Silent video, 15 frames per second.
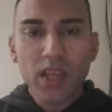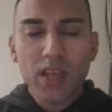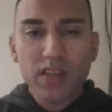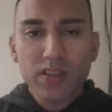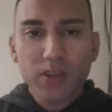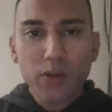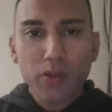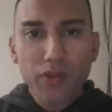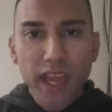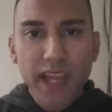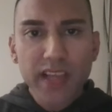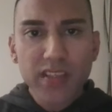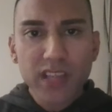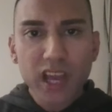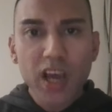So
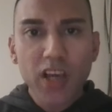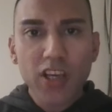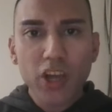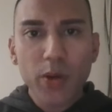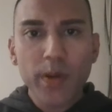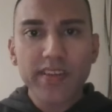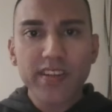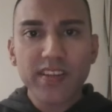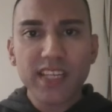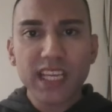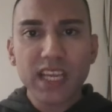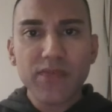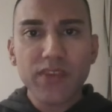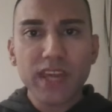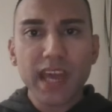things are going to
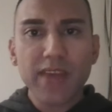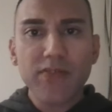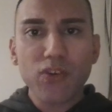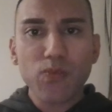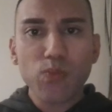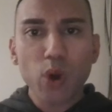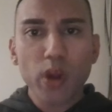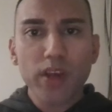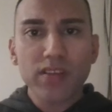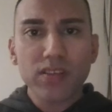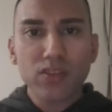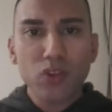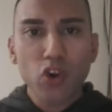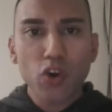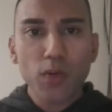deviate from what is
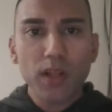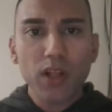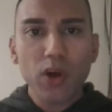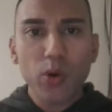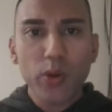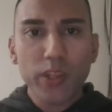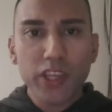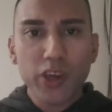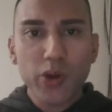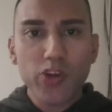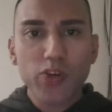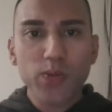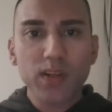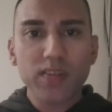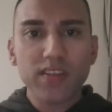normal or
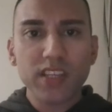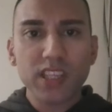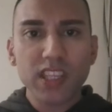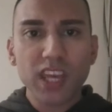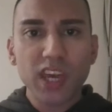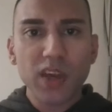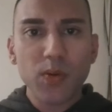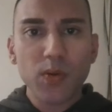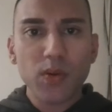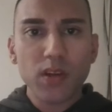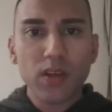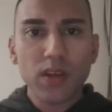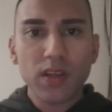usual to you